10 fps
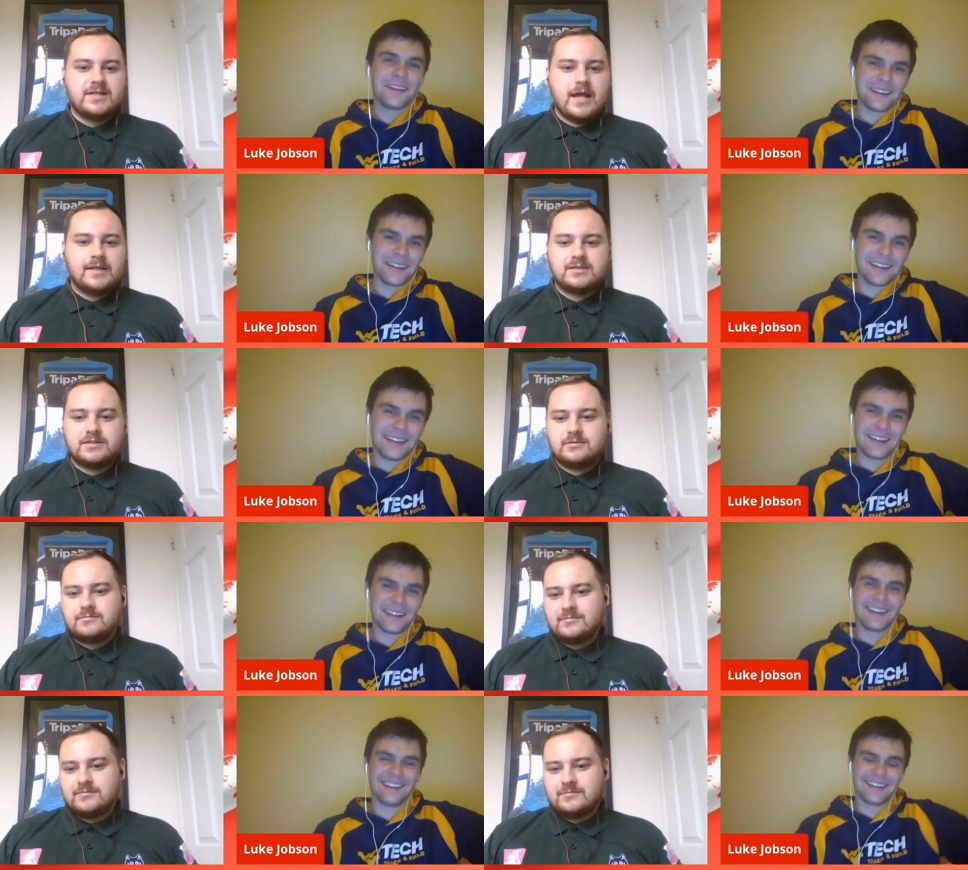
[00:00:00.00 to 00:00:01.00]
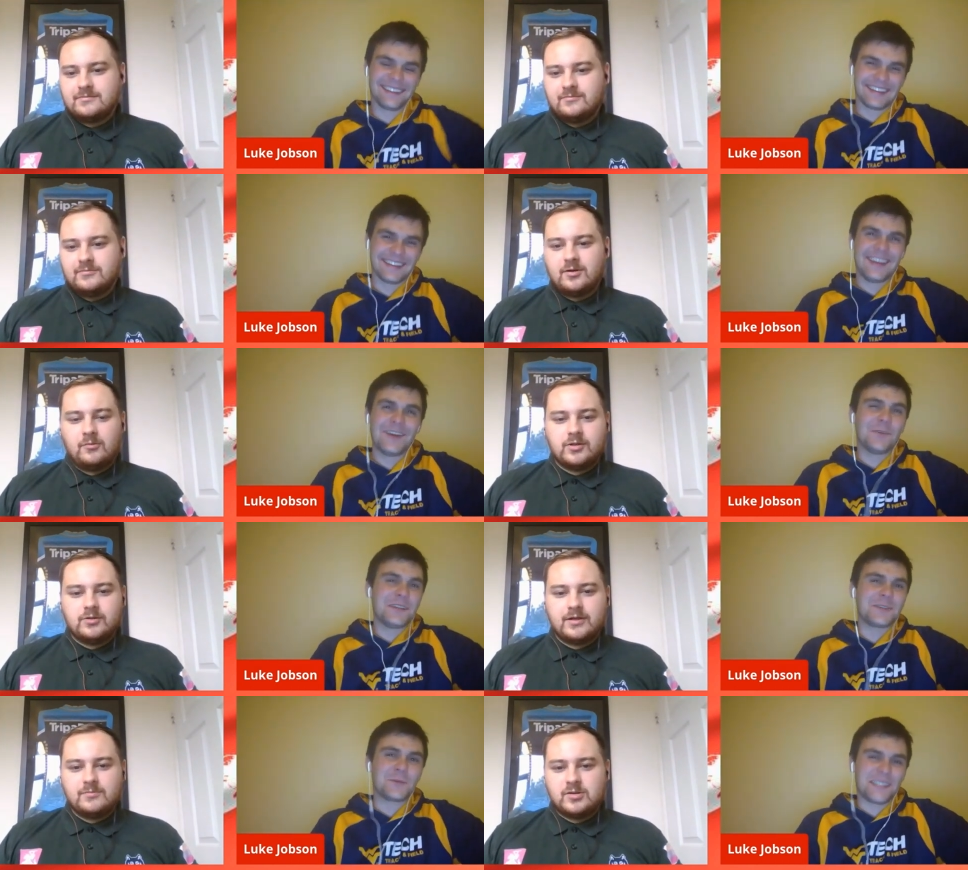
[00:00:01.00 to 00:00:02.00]
Speaker 1: Use Neds. We don't want
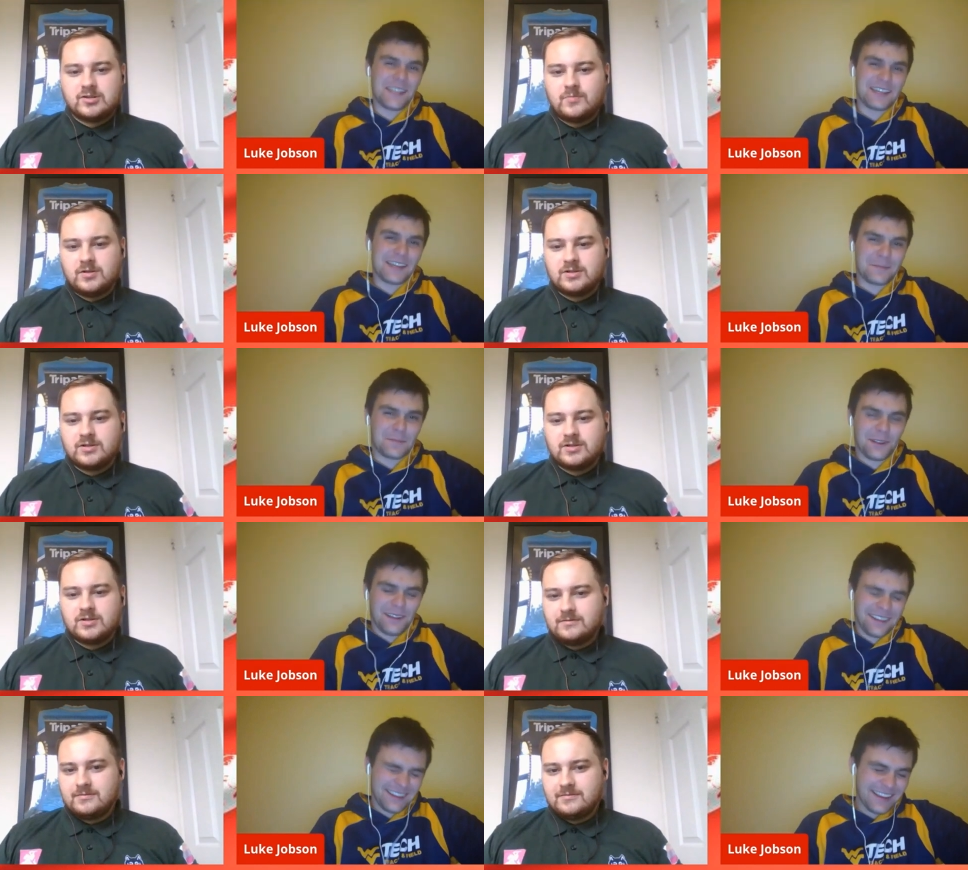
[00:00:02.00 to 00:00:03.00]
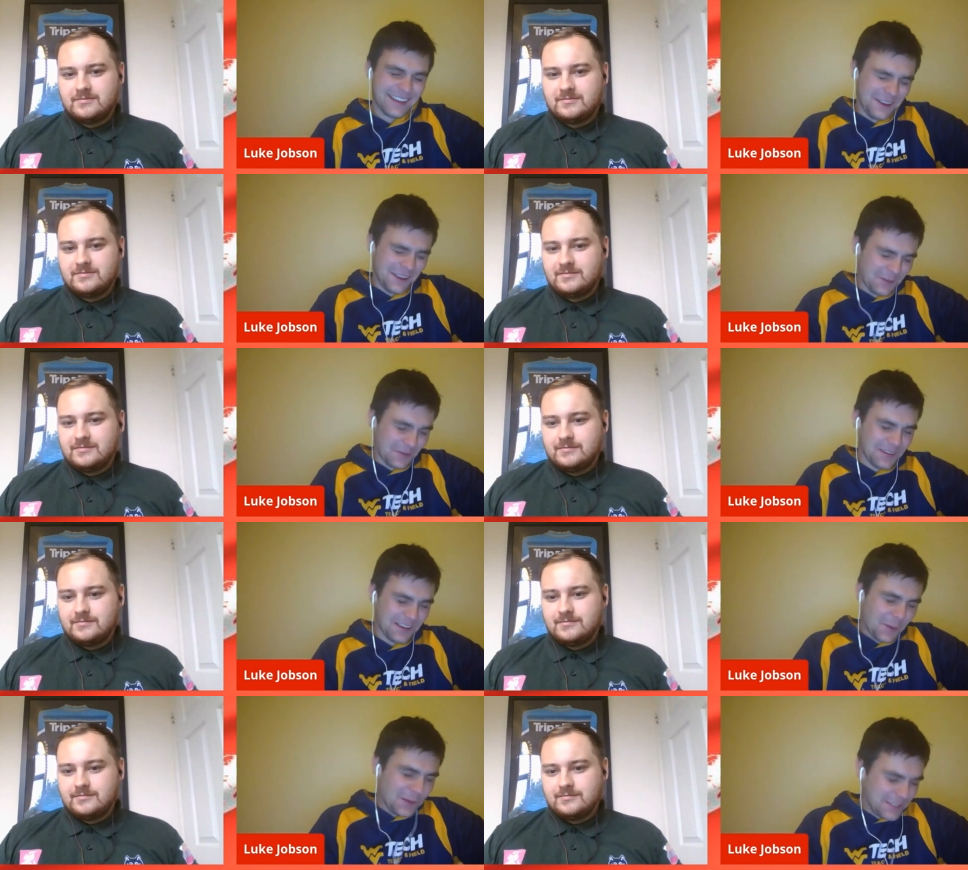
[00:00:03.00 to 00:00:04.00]
you anymore, sports bet.
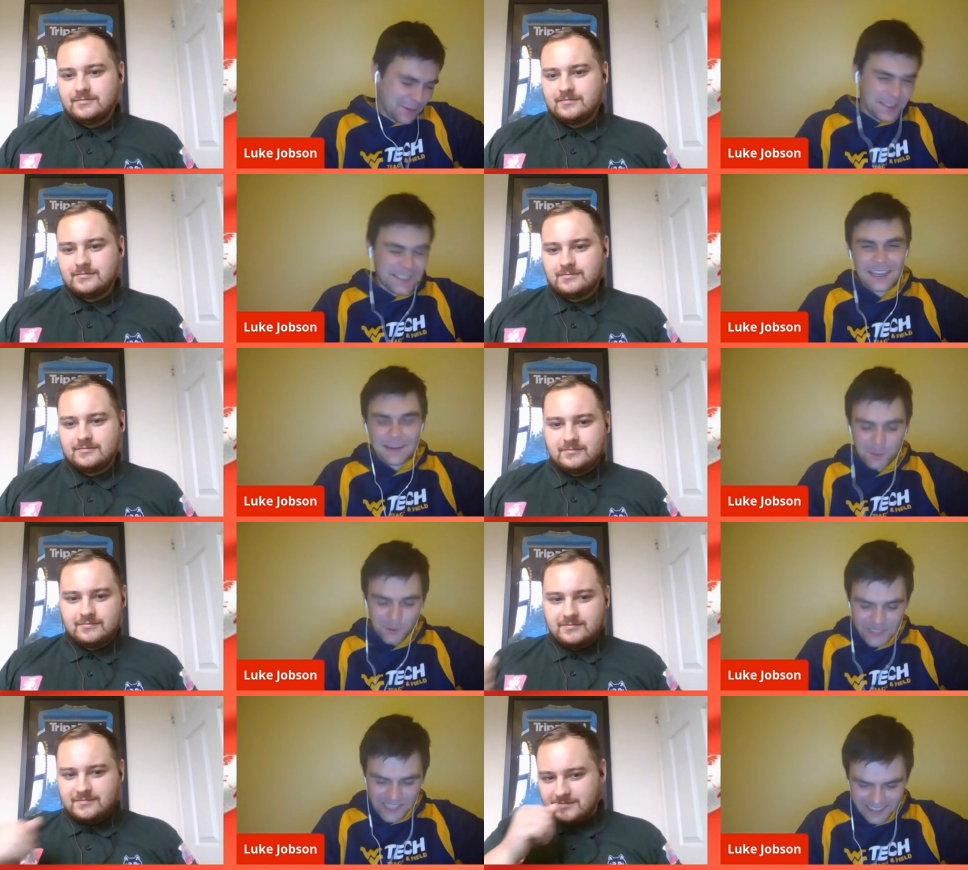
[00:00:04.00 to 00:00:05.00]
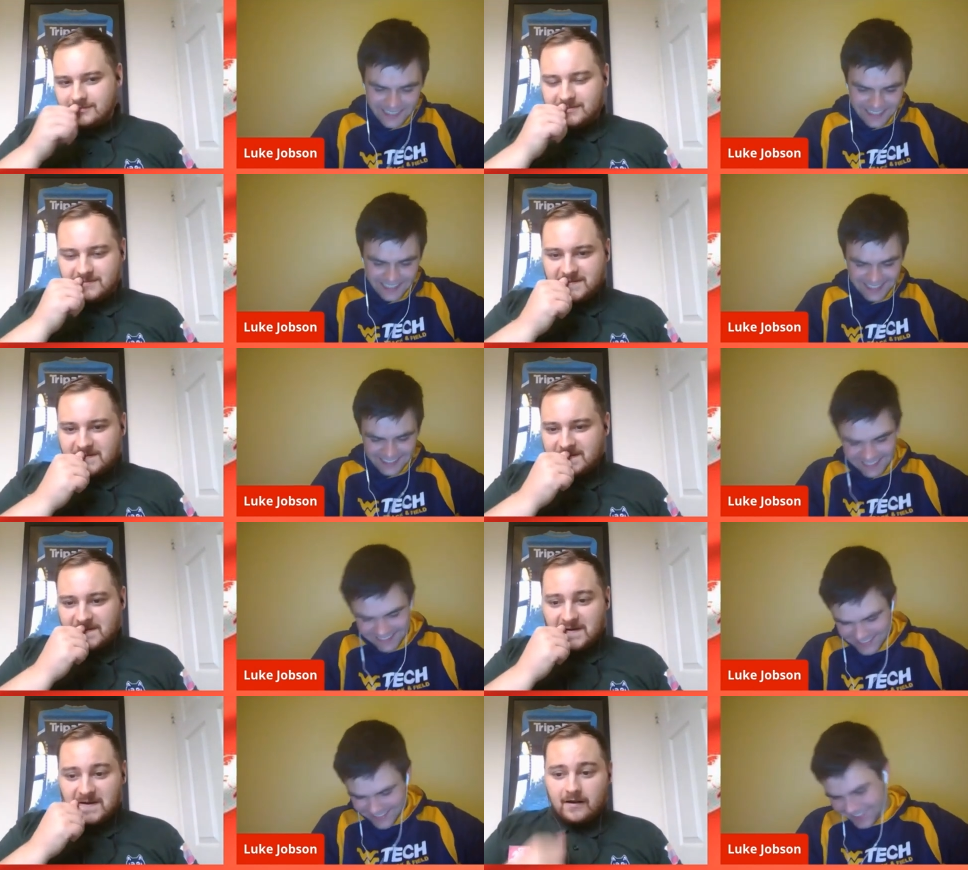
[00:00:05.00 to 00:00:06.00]
When's the whiskey getting pulled out?
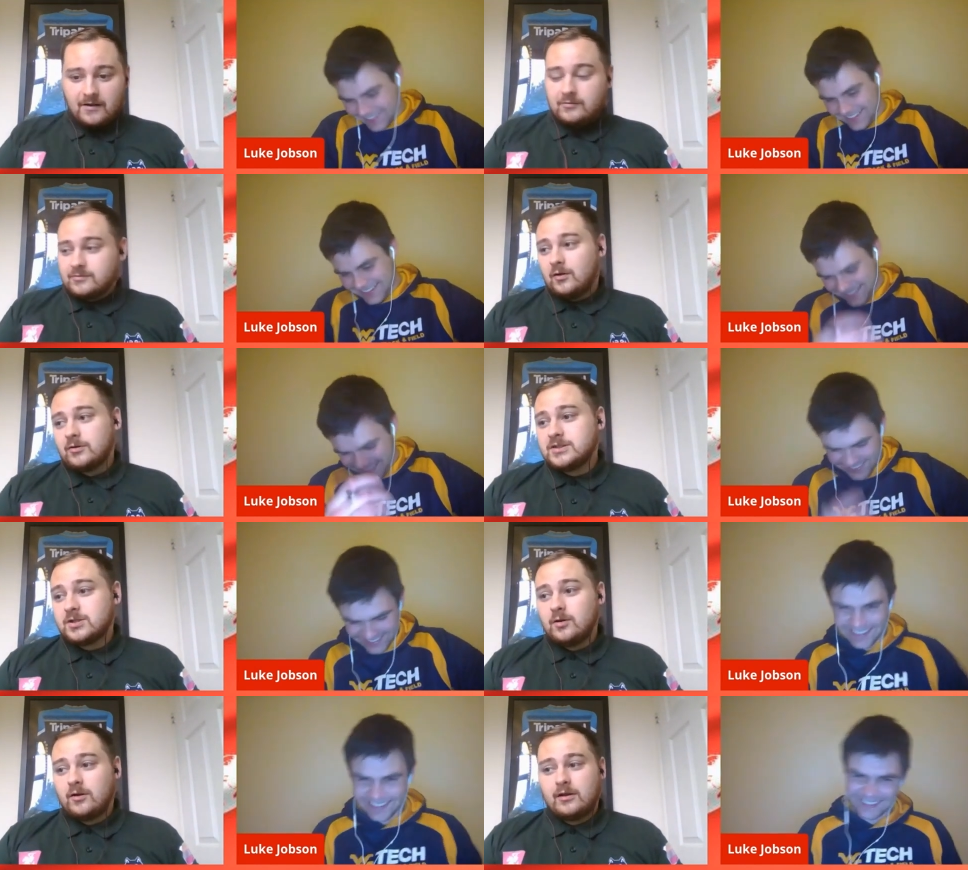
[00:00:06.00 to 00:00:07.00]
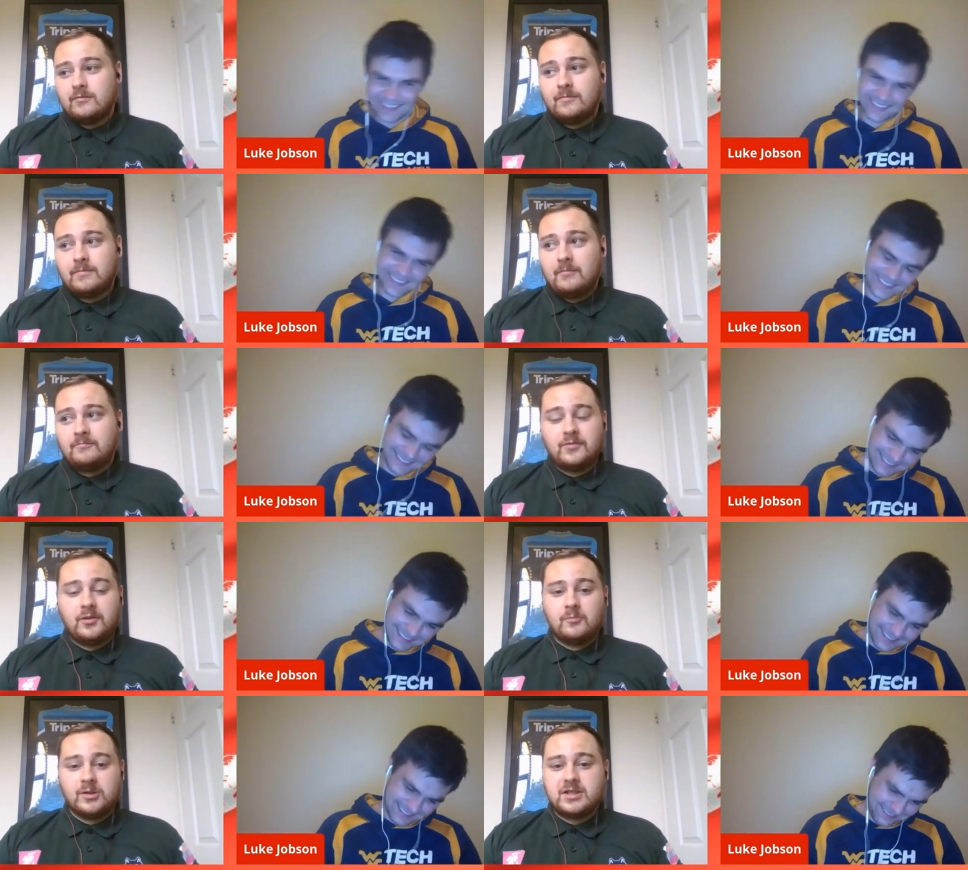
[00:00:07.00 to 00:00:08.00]
Speaker 2: Honest to God,
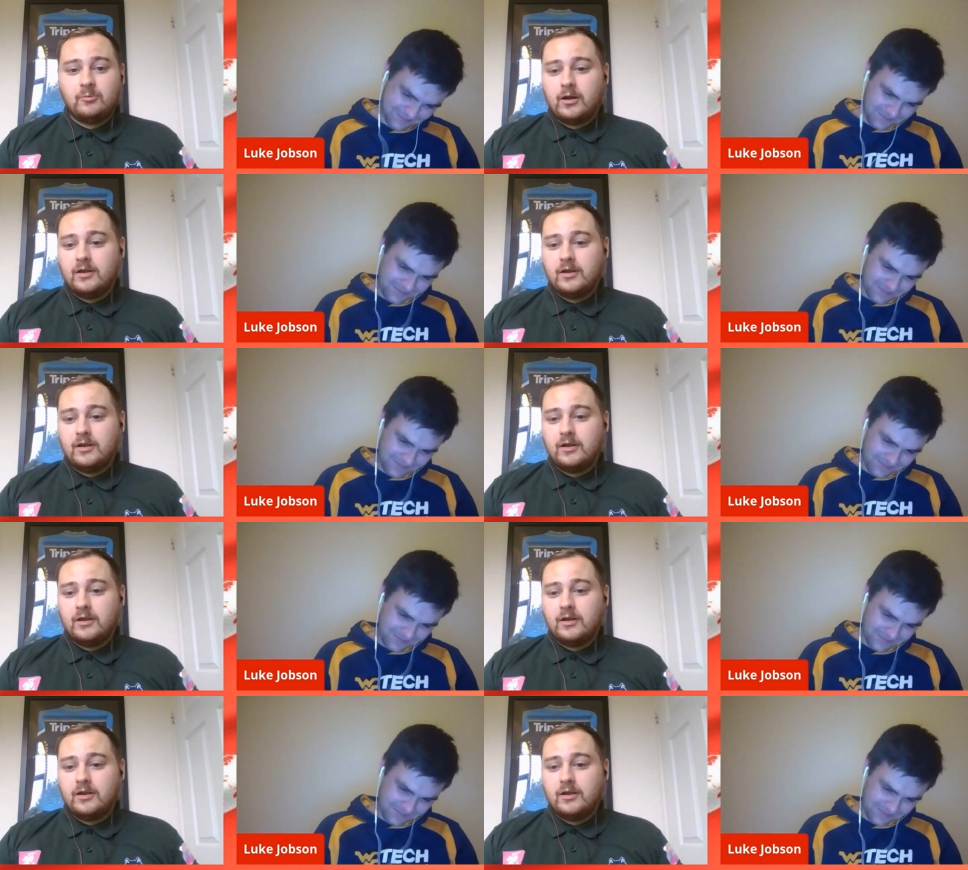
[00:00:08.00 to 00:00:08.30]
the whiskey